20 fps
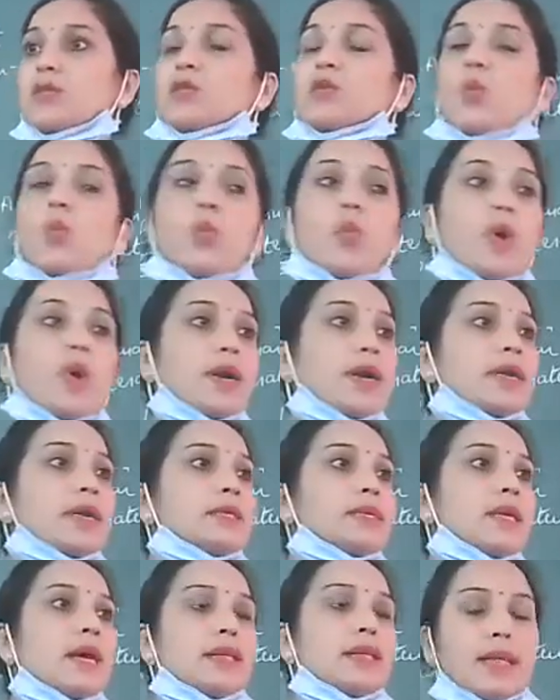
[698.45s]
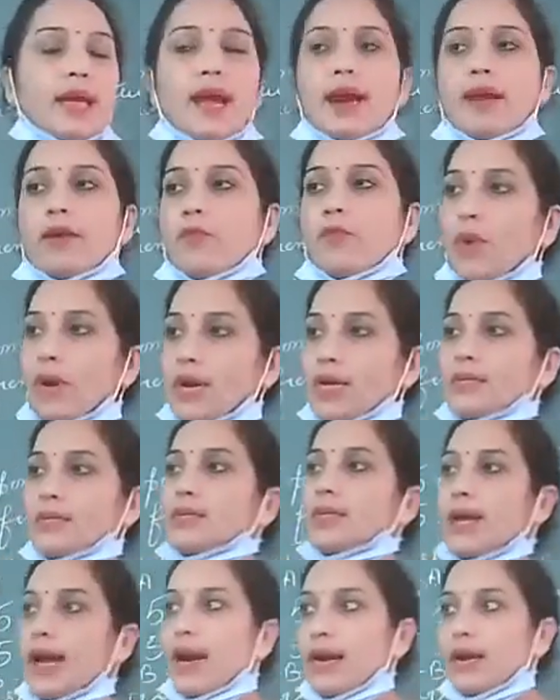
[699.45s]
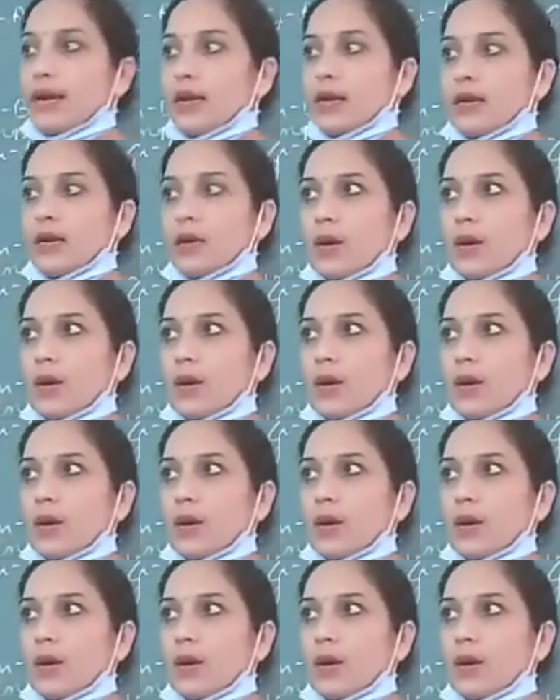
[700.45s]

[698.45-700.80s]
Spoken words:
So what is that? What is that